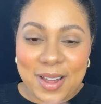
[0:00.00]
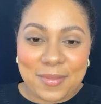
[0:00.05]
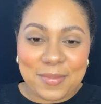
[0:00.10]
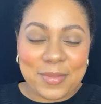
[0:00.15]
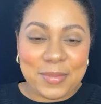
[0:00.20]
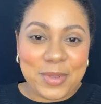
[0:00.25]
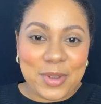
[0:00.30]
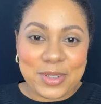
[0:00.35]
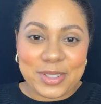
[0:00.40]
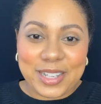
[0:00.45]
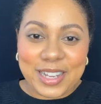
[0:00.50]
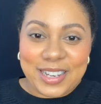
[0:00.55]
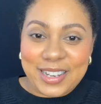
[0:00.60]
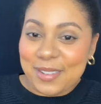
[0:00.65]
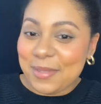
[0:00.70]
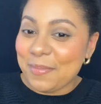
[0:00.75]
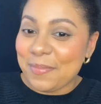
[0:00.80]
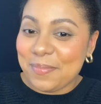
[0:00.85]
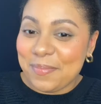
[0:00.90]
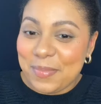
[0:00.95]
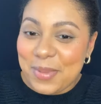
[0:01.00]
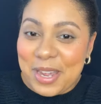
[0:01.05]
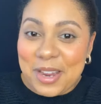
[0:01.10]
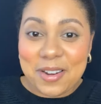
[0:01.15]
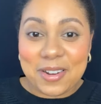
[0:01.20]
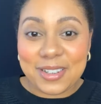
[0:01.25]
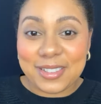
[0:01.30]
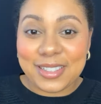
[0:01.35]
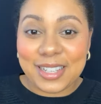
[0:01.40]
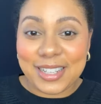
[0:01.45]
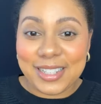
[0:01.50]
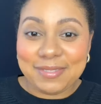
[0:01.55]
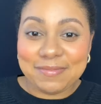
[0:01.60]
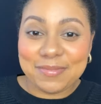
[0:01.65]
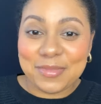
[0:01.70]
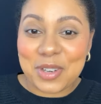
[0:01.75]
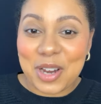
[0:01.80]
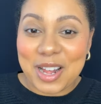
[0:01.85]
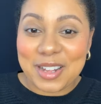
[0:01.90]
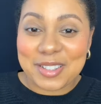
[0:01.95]
I'm so excited to be here and
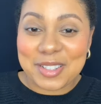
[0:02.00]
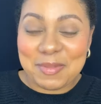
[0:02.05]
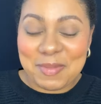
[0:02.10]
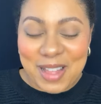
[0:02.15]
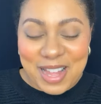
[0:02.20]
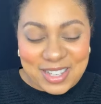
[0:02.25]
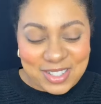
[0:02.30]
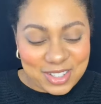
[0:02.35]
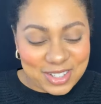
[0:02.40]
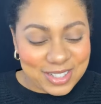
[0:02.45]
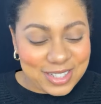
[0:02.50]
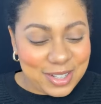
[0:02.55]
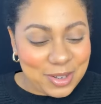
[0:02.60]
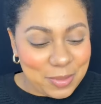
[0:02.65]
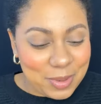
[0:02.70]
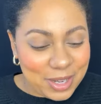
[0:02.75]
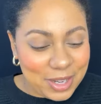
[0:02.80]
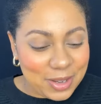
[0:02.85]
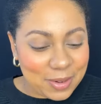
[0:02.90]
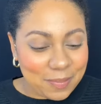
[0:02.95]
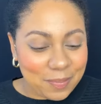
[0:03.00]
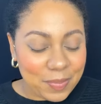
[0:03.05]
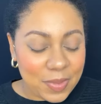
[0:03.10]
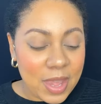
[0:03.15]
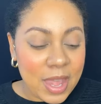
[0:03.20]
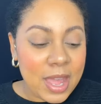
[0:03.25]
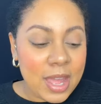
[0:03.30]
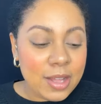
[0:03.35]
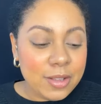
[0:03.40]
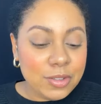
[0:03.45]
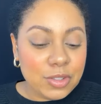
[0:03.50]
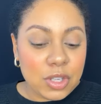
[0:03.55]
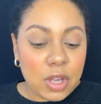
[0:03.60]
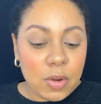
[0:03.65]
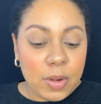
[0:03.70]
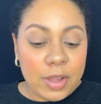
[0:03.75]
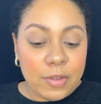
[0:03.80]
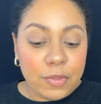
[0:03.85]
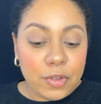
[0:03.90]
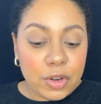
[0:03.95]
try on some lashes. It'll be good.
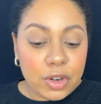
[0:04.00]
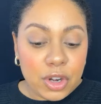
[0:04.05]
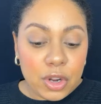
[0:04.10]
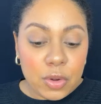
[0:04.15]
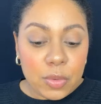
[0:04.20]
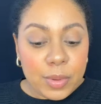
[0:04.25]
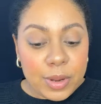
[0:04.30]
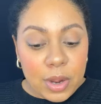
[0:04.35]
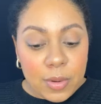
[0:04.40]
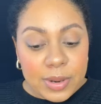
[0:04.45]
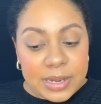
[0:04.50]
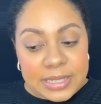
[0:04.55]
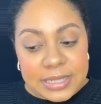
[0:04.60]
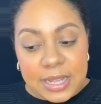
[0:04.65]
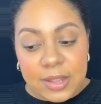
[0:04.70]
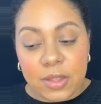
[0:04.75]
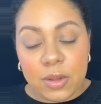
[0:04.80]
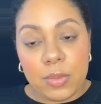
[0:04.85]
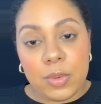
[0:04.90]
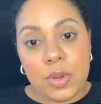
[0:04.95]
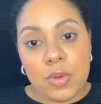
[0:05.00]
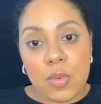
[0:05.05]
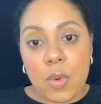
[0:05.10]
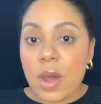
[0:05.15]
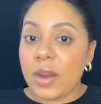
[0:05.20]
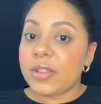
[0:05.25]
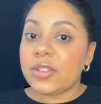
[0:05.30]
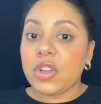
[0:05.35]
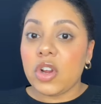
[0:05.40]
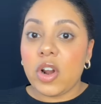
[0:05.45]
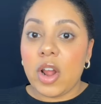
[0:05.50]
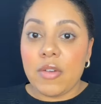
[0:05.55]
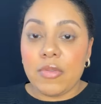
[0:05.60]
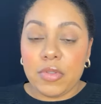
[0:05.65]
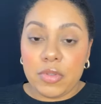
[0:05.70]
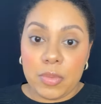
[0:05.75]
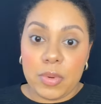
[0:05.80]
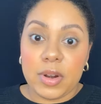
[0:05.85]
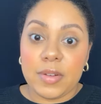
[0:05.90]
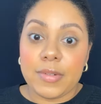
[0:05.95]
So if you're new, we always say that we want to start off
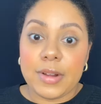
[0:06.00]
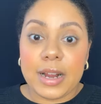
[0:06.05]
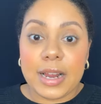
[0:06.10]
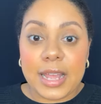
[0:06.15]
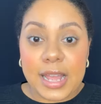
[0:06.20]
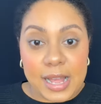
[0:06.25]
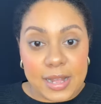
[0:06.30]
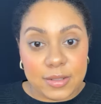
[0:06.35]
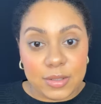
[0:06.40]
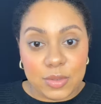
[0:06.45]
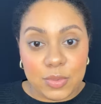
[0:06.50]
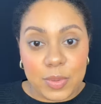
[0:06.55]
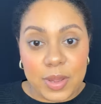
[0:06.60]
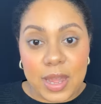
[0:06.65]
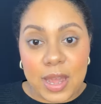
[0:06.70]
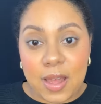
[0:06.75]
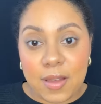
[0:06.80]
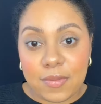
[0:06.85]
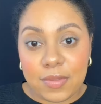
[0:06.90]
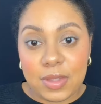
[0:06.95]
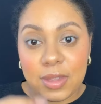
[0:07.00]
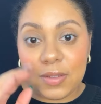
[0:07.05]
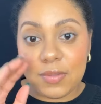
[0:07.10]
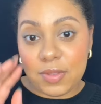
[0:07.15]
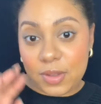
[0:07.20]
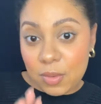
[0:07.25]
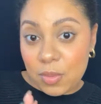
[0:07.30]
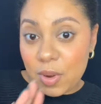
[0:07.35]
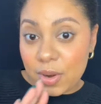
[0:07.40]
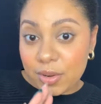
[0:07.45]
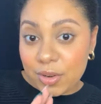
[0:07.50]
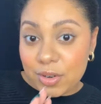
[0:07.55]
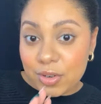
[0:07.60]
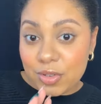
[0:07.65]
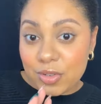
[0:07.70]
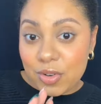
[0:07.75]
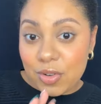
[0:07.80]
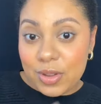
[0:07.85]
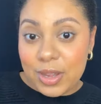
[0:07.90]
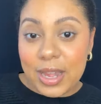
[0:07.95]
with one of our kits. We have the V1
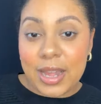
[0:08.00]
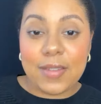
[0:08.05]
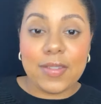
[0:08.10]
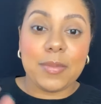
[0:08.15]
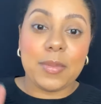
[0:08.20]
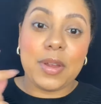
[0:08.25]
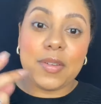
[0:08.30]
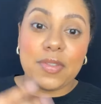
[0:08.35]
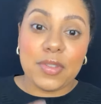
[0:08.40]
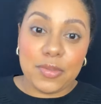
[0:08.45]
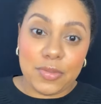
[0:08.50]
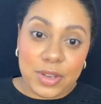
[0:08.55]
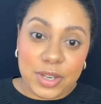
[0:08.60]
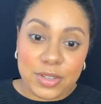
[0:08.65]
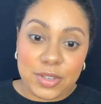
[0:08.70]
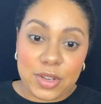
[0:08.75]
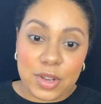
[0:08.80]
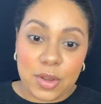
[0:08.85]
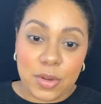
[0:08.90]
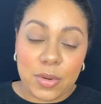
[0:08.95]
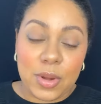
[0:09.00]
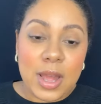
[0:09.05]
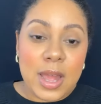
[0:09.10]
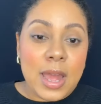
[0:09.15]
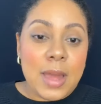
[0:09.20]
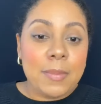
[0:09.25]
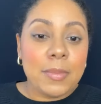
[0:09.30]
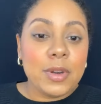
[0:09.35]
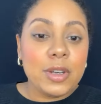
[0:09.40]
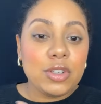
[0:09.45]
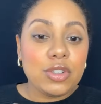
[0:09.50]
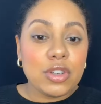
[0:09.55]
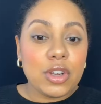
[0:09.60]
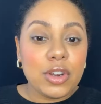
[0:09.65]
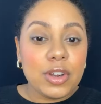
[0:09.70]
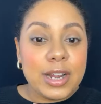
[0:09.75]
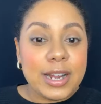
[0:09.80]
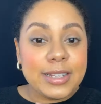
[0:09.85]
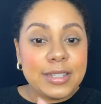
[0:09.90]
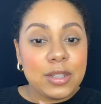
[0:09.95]
control kit and then we have the V2. I'm going to show
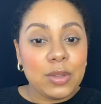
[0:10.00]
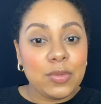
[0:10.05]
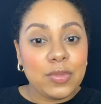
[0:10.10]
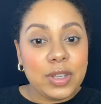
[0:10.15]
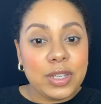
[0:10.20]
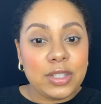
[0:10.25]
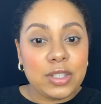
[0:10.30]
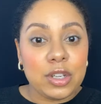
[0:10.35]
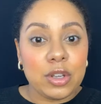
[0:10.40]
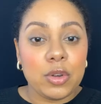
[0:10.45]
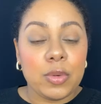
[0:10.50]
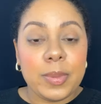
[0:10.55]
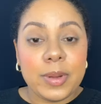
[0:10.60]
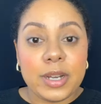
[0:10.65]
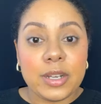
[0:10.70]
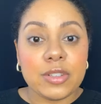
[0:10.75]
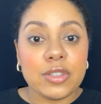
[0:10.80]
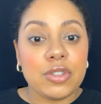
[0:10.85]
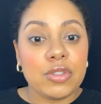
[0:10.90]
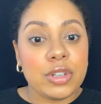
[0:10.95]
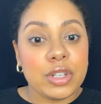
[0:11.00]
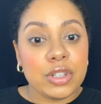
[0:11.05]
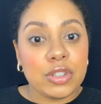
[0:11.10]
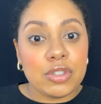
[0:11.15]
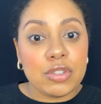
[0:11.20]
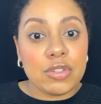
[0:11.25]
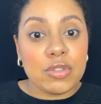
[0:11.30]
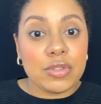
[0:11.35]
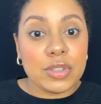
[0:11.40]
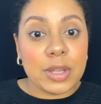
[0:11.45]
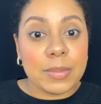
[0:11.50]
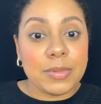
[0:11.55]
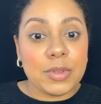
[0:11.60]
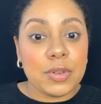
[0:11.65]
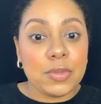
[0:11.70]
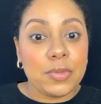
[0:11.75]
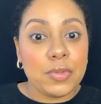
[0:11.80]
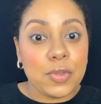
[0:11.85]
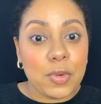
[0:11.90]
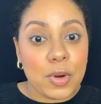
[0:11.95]
you guys the V2 because you can choose up
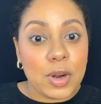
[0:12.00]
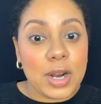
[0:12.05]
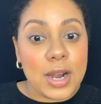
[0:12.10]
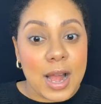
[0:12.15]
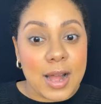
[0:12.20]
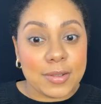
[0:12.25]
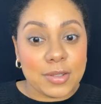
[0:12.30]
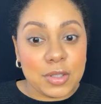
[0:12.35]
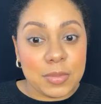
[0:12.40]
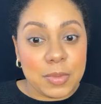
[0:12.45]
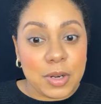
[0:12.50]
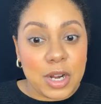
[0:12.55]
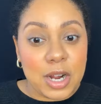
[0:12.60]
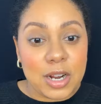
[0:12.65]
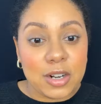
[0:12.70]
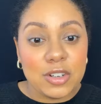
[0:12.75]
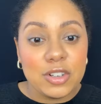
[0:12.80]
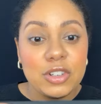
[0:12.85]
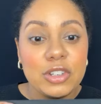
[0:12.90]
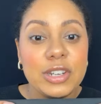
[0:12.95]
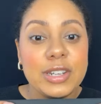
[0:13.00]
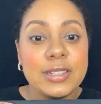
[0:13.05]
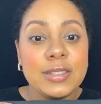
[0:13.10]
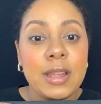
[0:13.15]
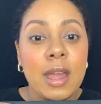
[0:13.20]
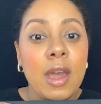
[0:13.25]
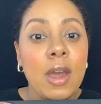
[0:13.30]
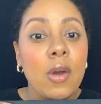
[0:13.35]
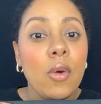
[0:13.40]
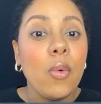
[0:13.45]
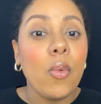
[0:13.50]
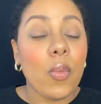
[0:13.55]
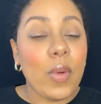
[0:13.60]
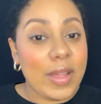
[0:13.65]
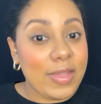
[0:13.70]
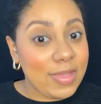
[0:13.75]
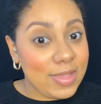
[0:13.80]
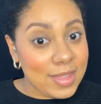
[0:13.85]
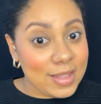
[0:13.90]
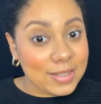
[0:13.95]
to 4 Gossamer cartridges
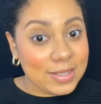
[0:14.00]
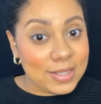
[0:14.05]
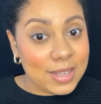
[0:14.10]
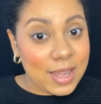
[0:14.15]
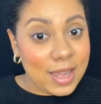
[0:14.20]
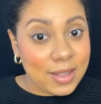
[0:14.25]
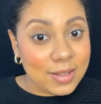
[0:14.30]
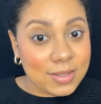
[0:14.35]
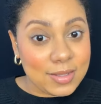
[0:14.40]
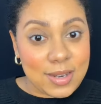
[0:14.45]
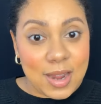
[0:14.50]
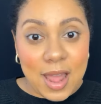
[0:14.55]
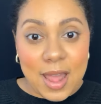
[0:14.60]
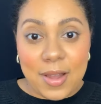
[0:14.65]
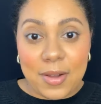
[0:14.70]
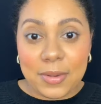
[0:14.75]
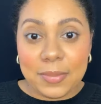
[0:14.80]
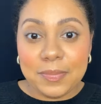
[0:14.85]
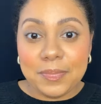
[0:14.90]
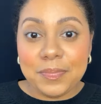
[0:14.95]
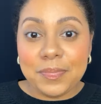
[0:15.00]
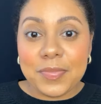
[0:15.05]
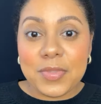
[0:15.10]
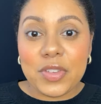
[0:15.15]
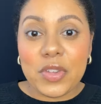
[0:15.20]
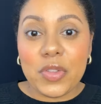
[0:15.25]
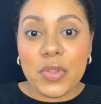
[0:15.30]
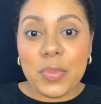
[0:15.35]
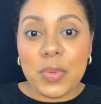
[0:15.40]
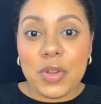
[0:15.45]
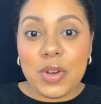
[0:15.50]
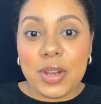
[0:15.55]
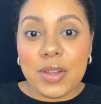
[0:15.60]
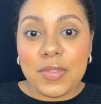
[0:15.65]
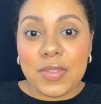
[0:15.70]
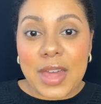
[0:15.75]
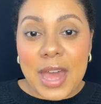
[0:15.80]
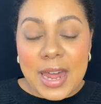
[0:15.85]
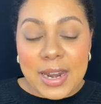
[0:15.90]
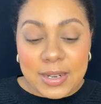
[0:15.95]
with this kit style. So the beauty
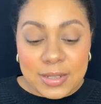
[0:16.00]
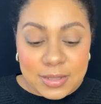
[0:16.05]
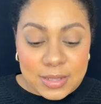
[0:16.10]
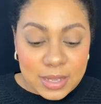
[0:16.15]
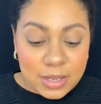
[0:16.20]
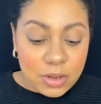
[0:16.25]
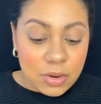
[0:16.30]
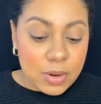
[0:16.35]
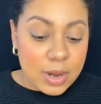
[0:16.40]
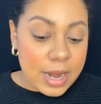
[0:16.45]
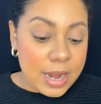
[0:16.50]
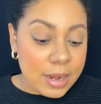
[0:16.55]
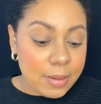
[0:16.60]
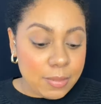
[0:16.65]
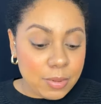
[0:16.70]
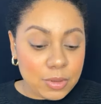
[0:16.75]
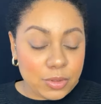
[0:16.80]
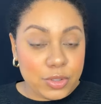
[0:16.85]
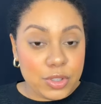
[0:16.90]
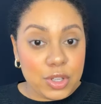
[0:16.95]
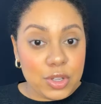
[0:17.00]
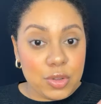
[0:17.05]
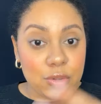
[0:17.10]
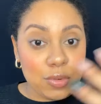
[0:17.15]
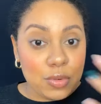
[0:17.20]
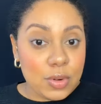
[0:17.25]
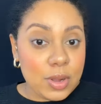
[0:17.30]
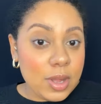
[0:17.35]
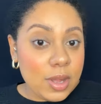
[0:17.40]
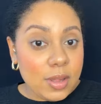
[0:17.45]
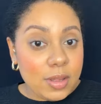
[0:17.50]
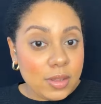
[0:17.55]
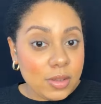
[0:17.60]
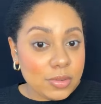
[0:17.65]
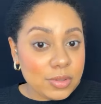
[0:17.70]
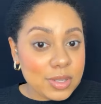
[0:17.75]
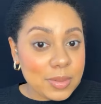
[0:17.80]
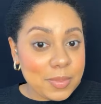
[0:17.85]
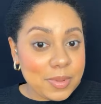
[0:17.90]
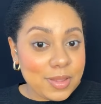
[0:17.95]
of that is that you're able to
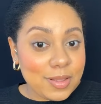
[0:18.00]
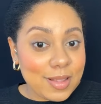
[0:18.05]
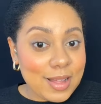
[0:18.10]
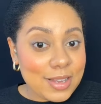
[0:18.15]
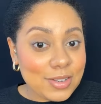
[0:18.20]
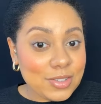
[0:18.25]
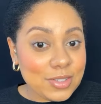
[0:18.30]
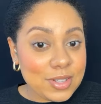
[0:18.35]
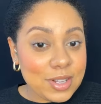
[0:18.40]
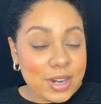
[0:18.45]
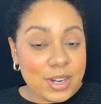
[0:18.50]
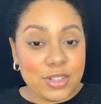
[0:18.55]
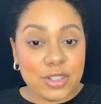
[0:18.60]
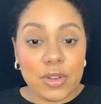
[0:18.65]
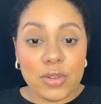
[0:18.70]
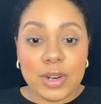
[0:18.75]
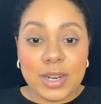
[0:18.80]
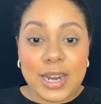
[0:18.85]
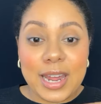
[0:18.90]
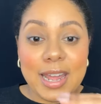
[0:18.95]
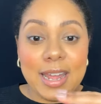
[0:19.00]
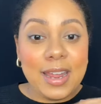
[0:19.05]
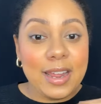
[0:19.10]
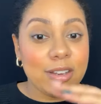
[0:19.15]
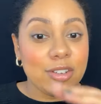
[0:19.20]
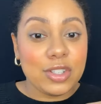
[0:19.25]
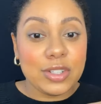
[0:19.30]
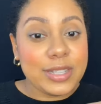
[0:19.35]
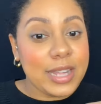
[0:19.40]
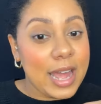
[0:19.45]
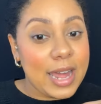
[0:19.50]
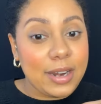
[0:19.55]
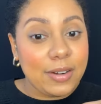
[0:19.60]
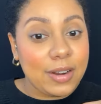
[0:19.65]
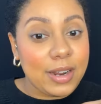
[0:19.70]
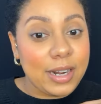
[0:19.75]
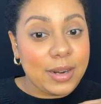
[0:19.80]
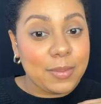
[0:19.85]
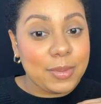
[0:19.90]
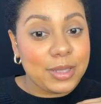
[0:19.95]
use some of the lashes that I show today and just add it
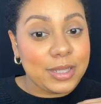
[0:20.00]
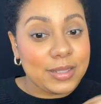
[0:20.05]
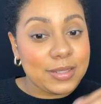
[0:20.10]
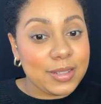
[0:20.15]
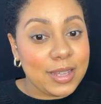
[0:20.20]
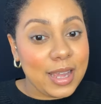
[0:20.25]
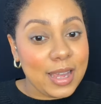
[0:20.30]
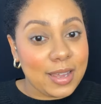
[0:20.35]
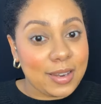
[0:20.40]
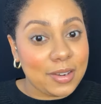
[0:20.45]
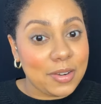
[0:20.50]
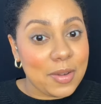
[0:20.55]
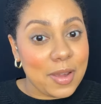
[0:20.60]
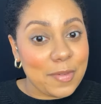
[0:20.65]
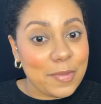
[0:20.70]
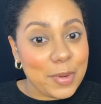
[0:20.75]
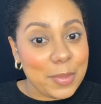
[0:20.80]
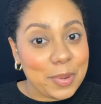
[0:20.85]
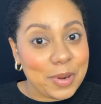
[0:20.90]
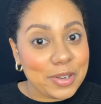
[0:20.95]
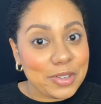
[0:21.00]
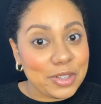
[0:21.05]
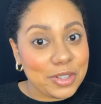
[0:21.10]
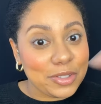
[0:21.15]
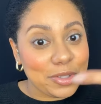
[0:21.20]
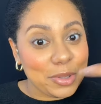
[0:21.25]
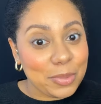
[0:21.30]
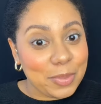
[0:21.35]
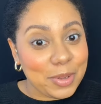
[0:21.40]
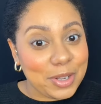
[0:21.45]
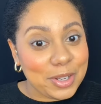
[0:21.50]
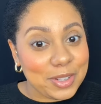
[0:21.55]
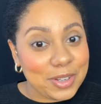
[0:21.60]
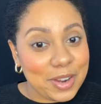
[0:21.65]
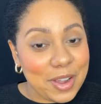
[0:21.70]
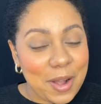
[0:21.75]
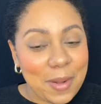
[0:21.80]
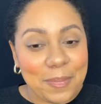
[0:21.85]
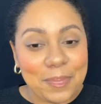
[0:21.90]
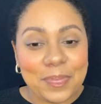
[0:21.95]
right in with this kit and you have your purchase. You'll be good to
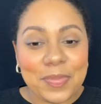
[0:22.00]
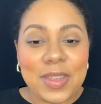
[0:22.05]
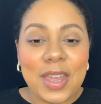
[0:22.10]
go.